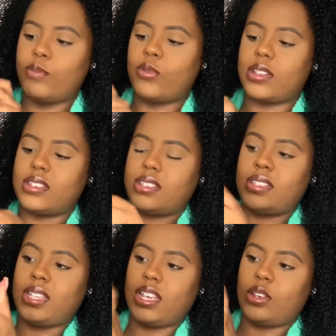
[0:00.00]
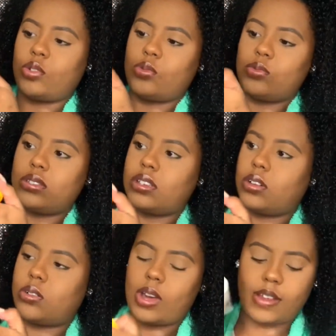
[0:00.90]
with sealed,
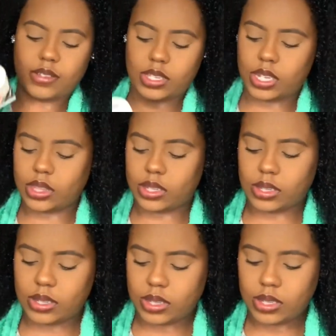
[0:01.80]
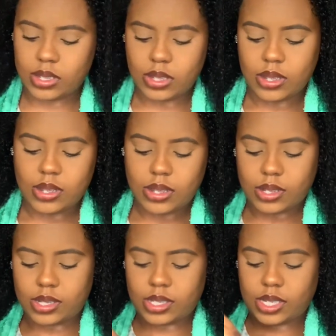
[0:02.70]
so I have to take the
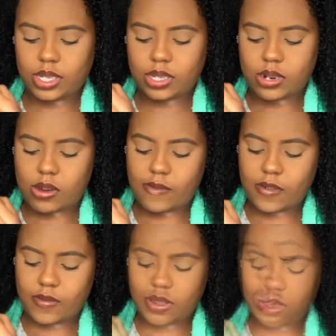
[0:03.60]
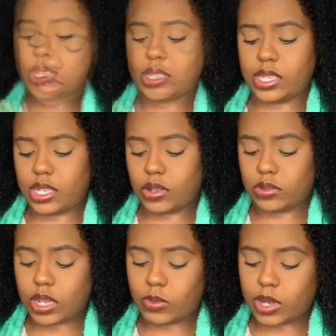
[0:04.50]
sealing off of it. It's sealed,
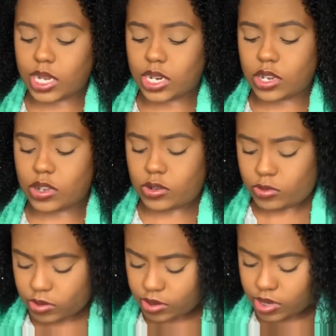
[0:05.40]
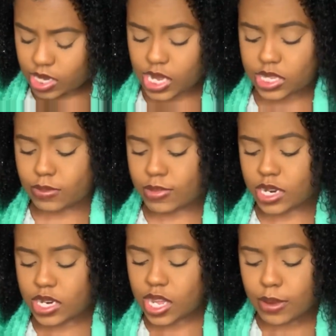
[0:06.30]
that way I know it hasn't been
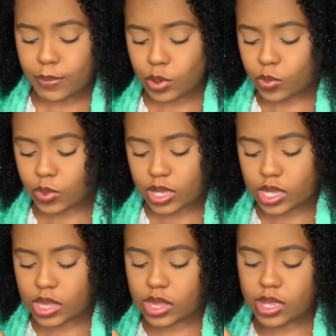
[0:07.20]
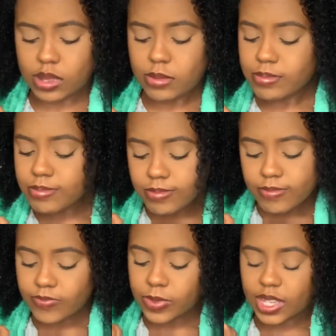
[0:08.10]
tampered with.
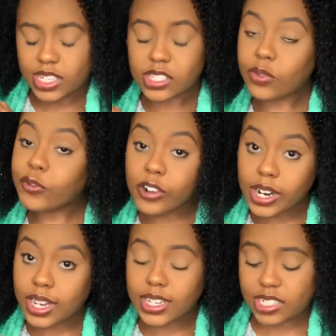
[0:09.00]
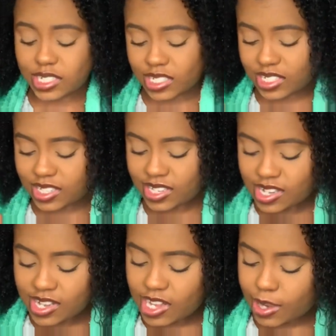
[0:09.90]
It's fresh.
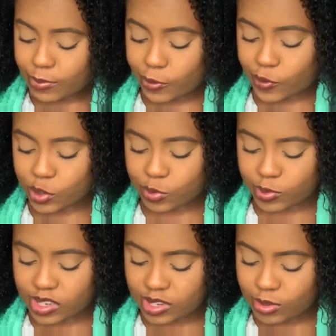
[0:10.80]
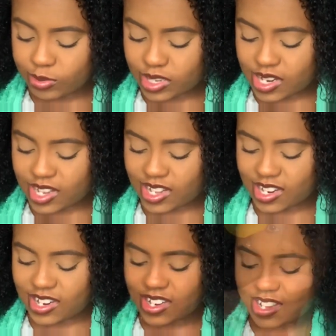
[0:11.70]
I'm the first one using
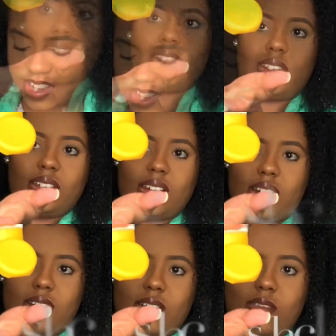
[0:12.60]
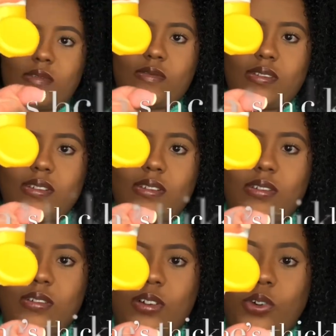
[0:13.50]
it. Squeeze it out.
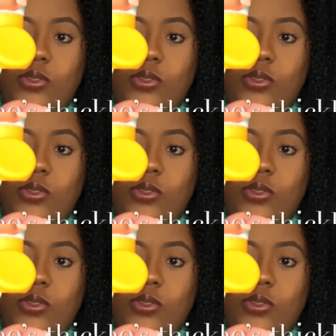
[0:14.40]
Oh,